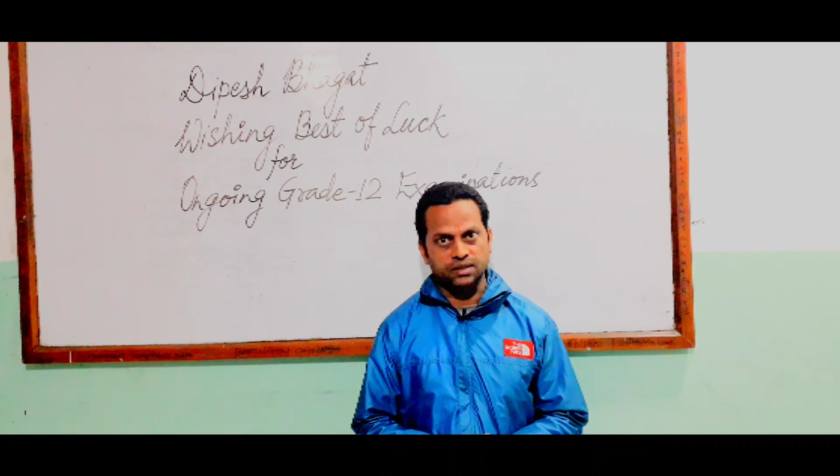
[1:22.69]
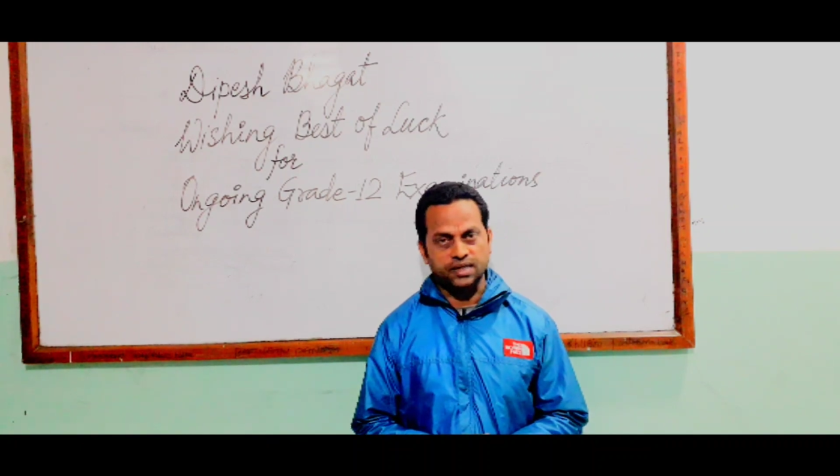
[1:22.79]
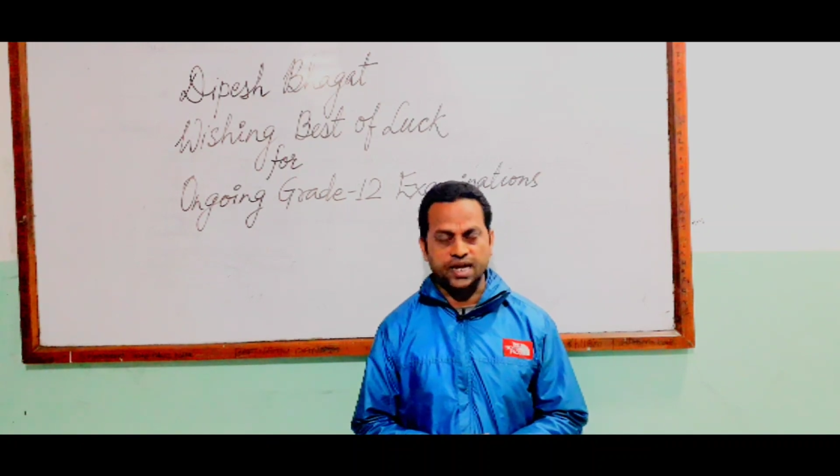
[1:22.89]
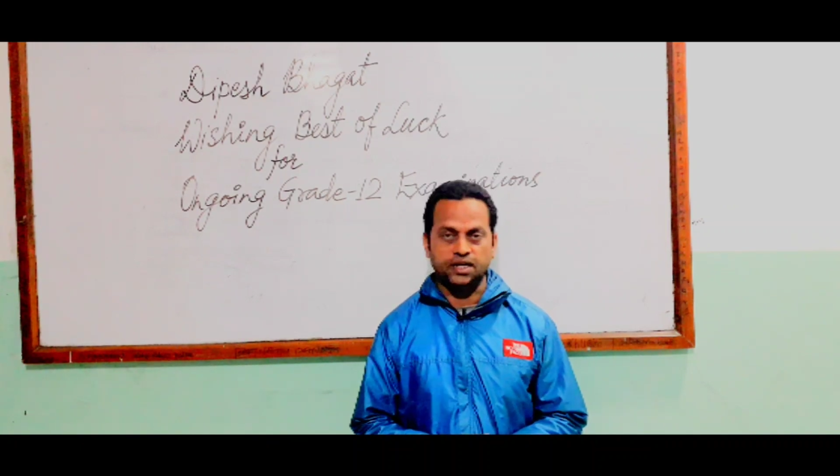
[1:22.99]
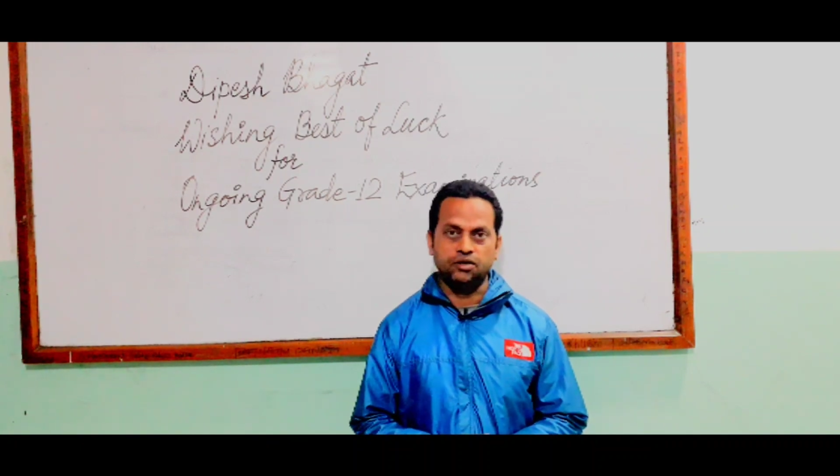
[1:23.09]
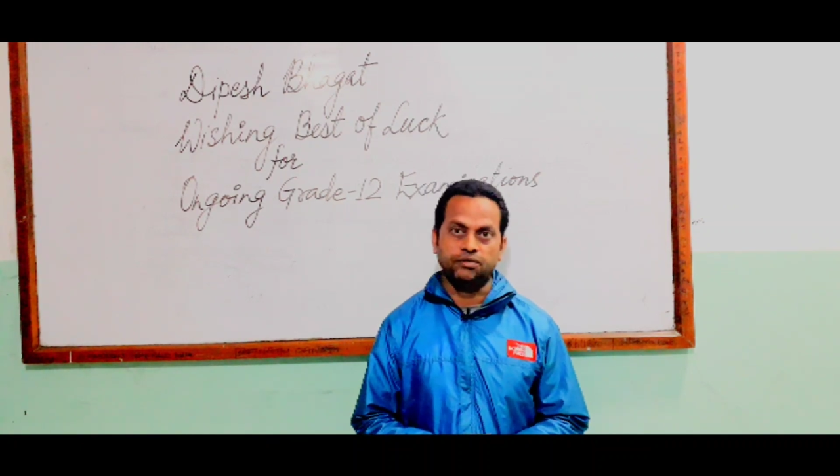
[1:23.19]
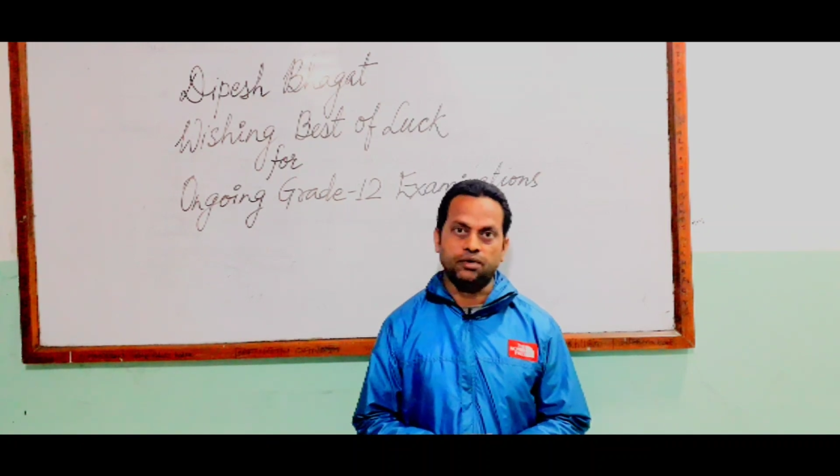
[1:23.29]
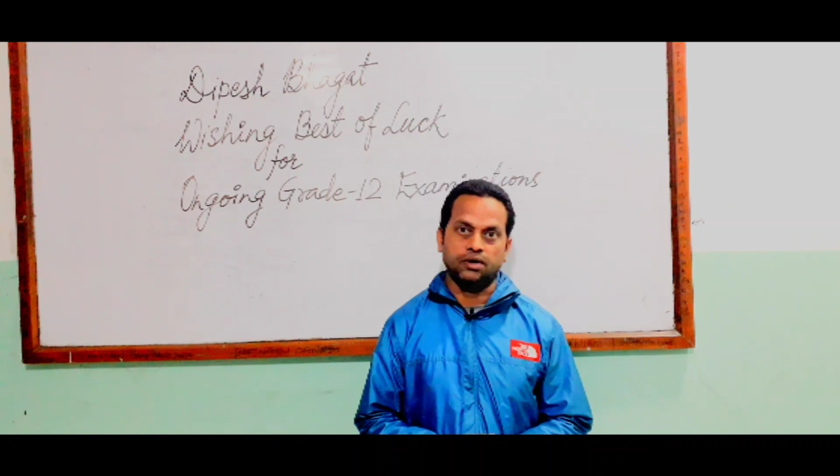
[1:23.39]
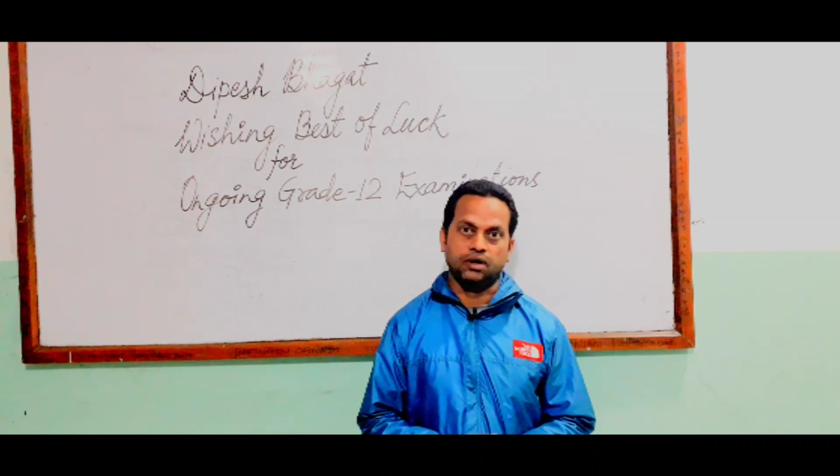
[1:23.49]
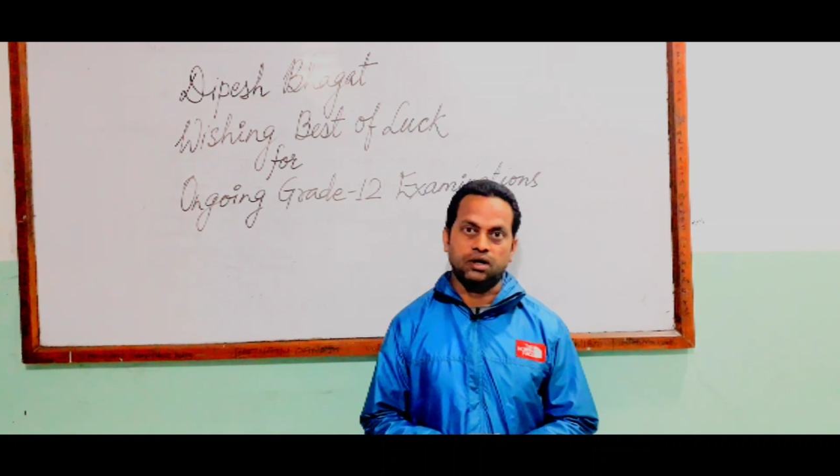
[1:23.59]
Thank you
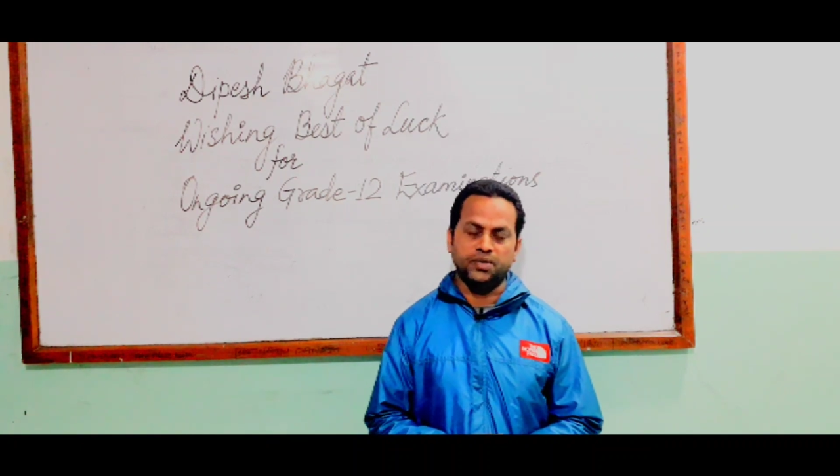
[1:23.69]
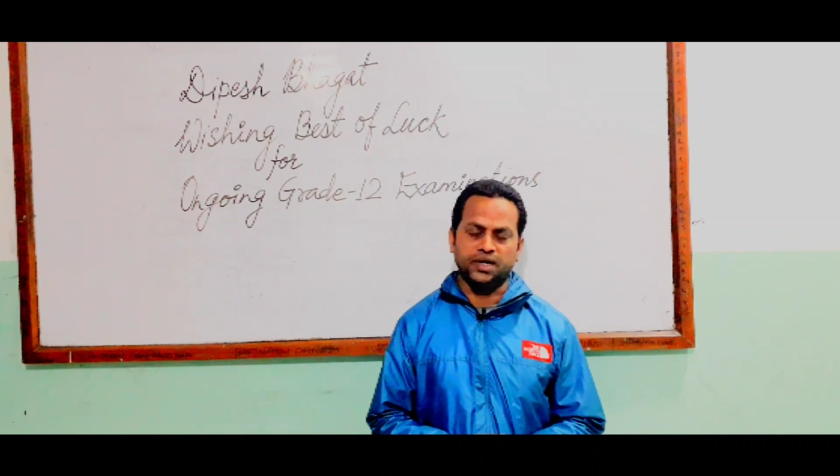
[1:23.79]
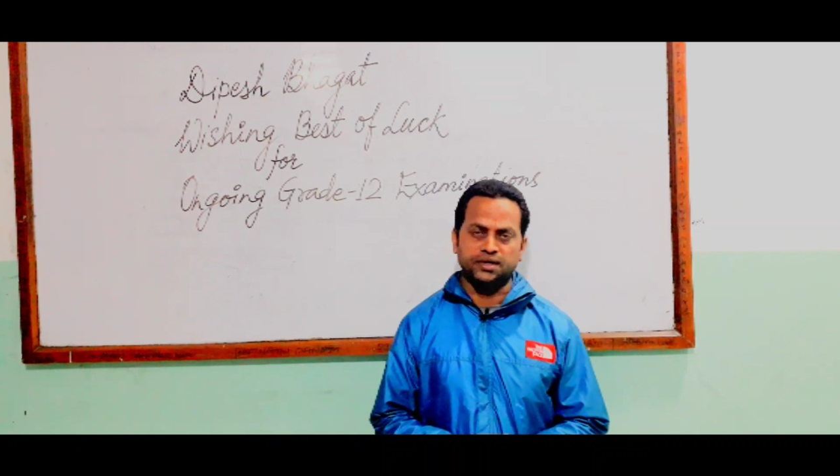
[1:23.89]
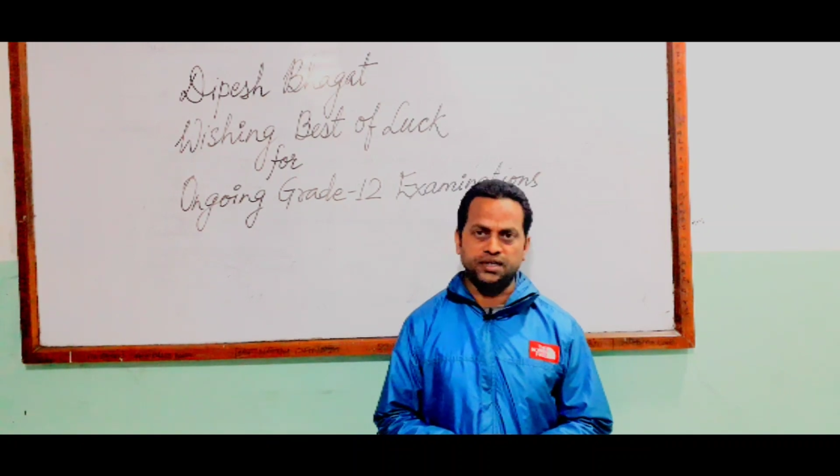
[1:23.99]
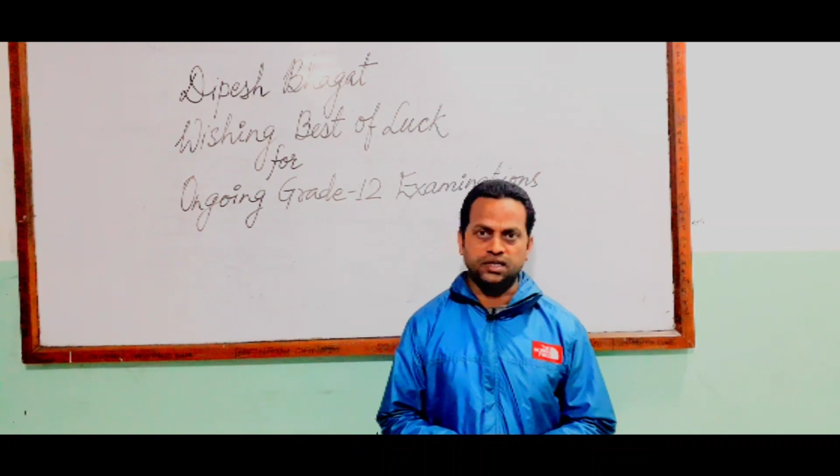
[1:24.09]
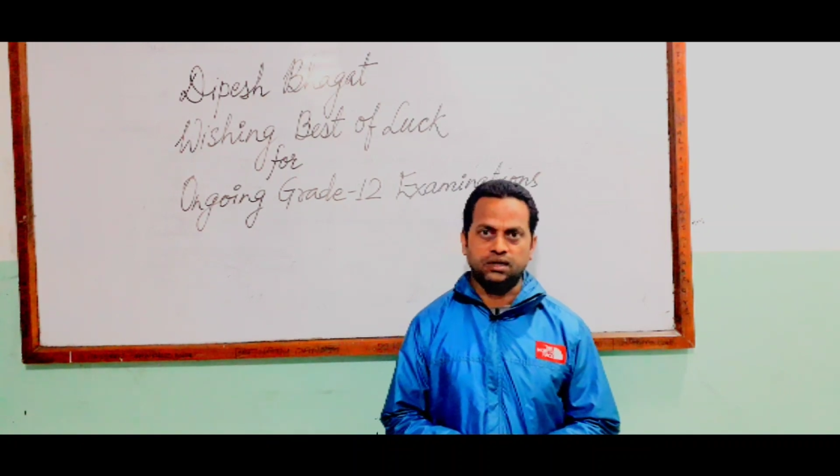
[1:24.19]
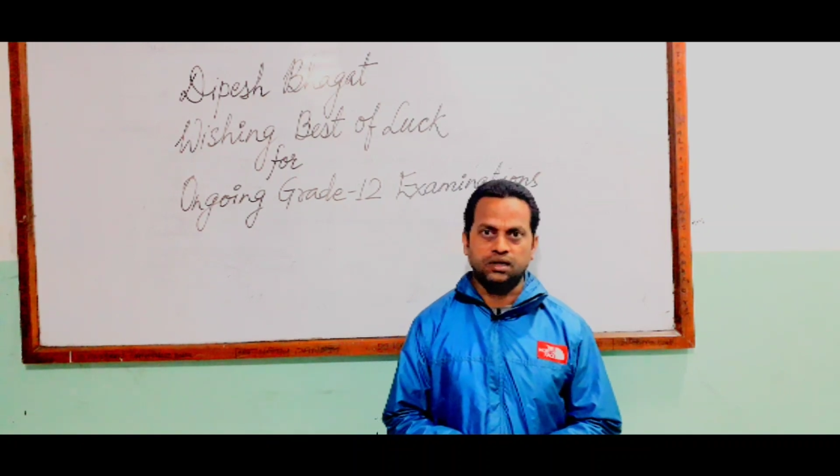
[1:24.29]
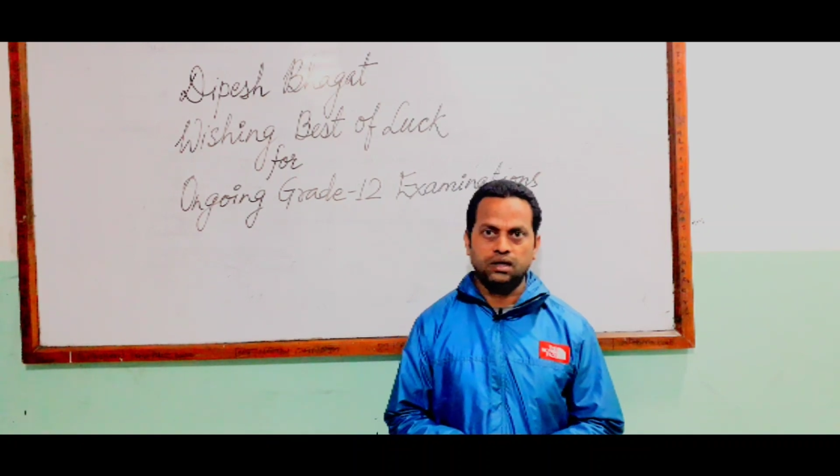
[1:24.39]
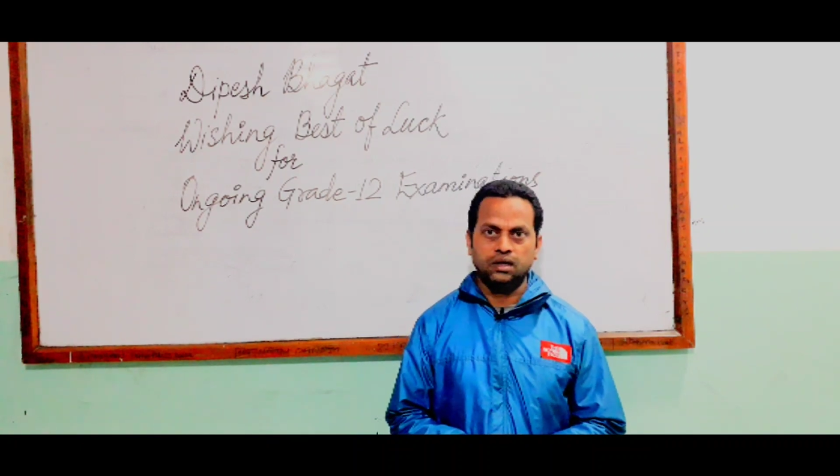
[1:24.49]
for commenting.